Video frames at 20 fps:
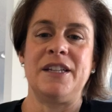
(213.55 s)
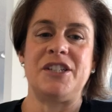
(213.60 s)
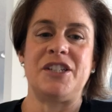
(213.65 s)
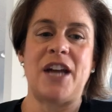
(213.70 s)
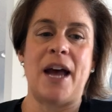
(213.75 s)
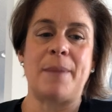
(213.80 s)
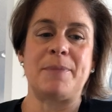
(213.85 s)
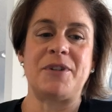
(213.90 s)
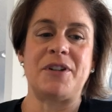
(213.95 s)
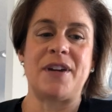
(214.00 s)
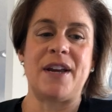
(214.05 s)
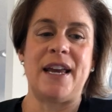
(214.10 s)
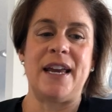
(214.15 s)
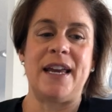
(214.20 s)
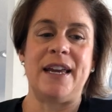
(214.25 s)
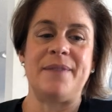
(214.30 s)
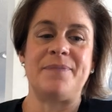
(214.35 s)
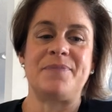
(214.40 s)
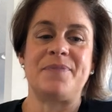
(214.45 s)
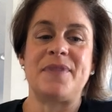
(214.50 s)
Chapter
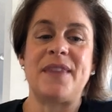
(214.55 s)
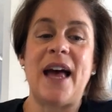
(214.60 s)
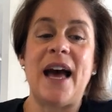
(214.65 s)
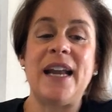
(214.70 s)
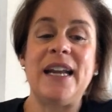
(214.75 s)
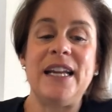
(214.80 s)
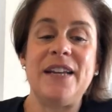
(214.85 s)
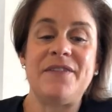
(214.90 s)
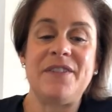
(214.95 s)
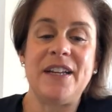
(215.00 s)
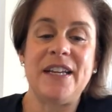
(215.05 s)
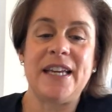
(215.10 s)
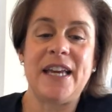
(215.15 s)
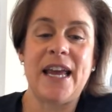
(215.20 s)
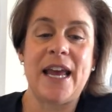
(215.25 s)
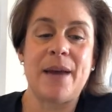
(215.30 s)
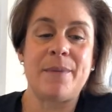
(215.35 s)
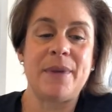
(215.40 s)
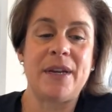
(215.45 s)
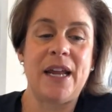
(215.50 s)
8. That evening,
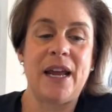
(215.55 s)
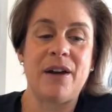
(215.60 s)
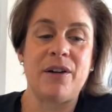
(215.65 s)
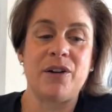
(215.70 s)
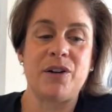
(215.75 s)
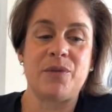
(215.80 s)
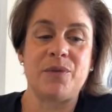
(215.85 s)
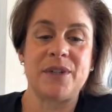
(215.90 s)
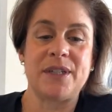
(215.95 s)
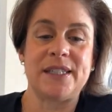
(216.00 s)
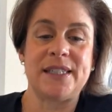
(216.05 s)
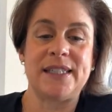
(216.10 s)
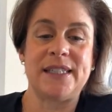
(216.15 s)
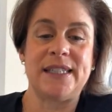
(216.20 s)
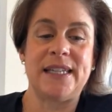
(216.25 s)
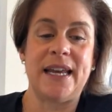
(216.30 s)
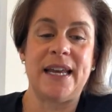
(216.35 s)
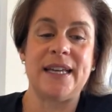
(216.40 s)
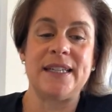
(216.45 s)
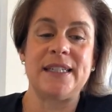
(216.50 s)
Cam and Eric were
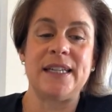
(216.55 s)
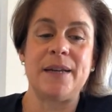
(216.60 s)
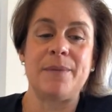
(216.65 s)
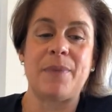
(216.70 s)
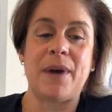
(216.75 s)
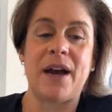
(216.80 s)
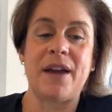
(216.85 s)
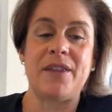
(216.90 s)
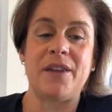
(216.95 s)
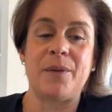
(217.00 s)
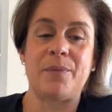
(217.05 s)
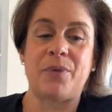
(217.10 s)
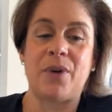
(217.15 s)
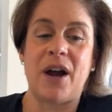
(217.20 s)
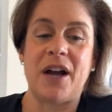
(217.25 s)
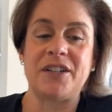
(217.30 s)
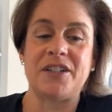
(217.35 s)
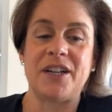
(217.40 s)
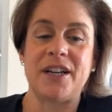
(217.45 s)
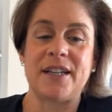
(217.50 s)
standing by their
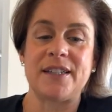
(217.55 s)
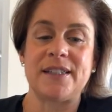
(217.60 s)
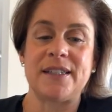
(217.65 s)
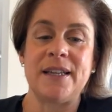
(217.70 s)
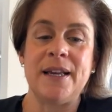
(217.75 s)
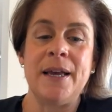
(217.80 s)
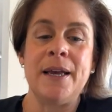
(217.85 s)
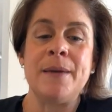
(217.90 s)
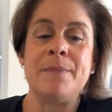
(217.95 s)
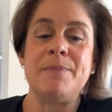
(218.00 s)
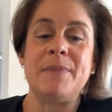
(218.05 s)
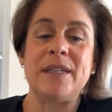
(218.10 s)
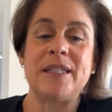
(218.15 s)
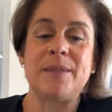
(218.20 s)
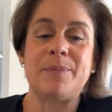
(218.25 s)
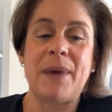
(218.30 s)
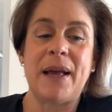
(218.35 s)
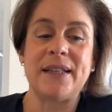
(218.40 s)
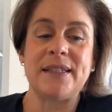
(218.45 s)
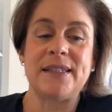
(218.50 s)
projects.
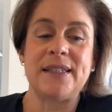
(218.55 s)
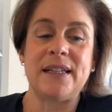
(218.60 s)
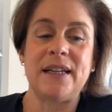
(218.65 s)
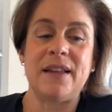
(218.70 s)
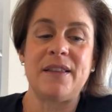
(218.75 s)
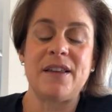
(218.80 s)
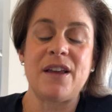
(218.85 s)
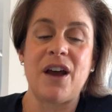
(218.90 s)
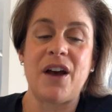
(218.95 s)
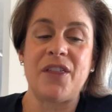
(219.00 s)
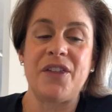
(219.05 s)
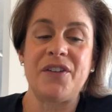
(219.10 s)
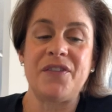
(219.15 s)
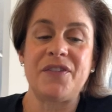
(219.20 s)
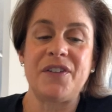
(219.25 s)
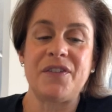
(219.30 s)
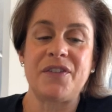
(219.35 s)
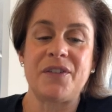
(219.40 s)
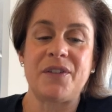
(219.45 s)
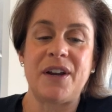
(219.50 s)
Miss Benson and the other
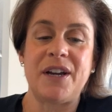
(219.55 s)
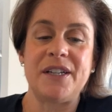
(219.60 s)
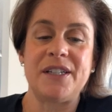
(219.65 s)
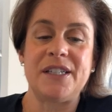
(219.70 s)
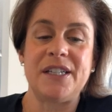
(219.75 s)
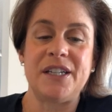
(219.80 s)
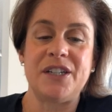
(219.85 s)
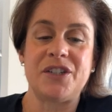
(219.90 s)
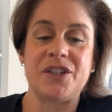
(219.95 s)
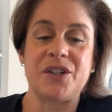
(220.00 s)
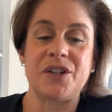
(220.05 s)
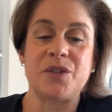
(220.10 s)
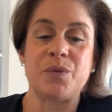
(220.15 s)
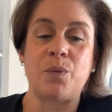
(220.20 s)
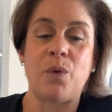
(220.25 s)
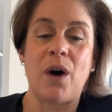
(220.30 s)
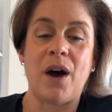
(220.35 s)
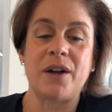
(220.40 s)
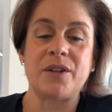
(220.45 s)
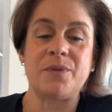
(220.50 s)
fifth grade
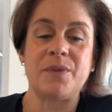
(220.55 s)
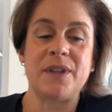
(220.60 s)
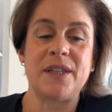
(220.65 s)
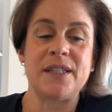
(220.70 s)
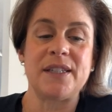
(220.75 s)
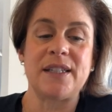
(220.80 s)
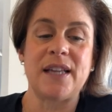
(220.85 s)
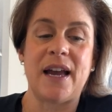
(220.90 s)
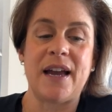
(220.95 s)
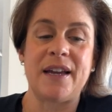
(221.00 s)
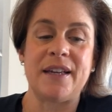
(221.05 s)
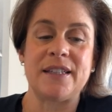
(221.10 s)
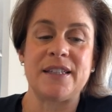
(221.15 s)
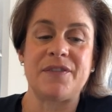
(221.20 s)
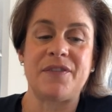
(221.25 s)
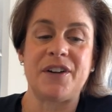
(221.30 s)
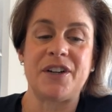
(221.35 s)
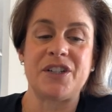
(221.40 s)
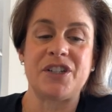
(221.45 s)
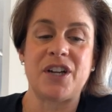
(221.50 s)
teachers walked with the science
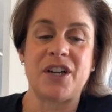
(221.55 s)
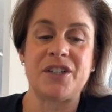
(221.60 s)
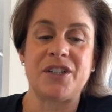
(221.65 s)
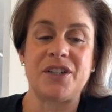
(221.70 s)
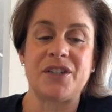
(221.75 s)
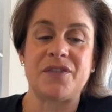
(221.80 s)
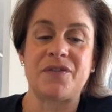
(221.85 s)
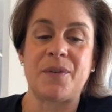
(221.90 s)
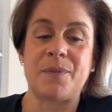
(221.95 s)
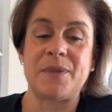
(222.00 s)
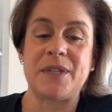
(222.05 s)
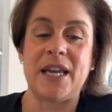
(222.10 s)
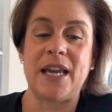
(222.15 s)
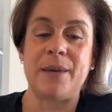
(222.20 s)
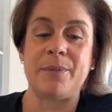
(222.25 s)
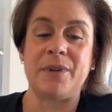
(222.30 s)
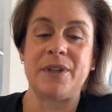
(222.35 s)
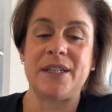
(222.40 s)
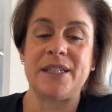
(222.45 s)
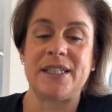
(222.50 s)
fair judges from
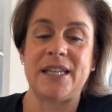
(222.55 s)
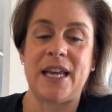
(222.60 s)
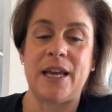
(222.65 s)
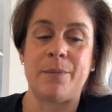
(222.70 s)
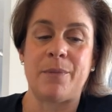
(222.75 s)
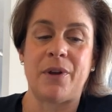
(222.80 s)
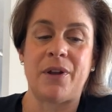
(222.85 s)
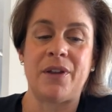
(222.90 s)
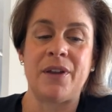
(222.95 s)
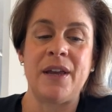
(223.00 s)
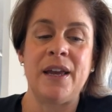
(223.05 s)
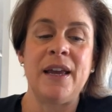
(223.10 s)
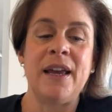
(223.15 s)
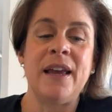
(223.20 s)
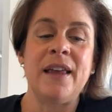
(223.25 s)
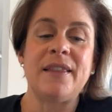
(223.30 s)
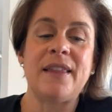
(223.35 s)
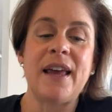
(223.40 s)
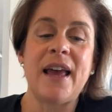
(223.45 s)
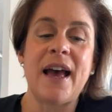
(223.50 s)
table to table.
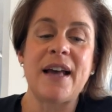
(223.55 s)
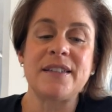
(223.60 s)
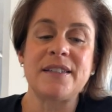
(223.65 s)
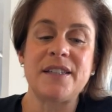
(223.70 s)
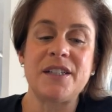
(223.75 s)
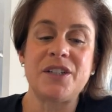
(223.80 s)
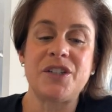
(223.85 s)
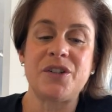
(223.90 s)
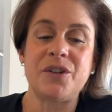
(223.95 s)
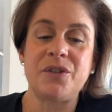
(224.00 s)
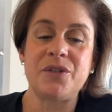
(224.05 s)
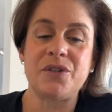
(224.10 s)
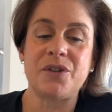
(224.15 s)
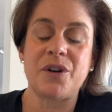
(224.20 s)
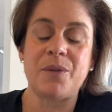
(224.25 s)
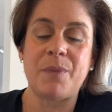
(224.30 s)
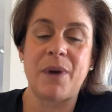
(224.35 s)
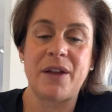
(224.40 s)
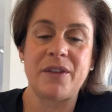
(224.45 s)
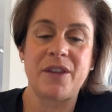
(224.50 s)
They asked the
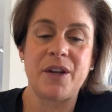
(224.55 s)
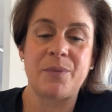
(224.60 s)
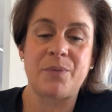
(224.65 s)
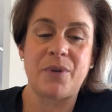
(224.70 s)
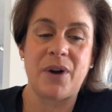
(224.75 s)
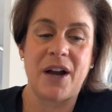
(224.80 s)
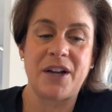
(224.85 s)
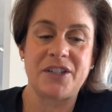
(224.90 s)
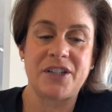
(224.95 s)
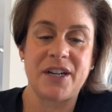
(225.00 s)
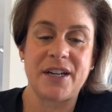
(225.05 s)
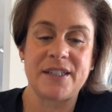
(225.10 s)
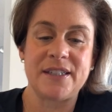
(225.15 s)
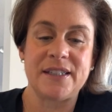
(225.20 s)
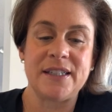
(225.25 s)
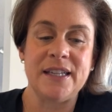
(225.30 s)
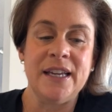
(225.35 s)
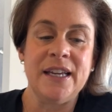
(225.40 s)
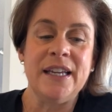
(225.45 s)
children about their projects.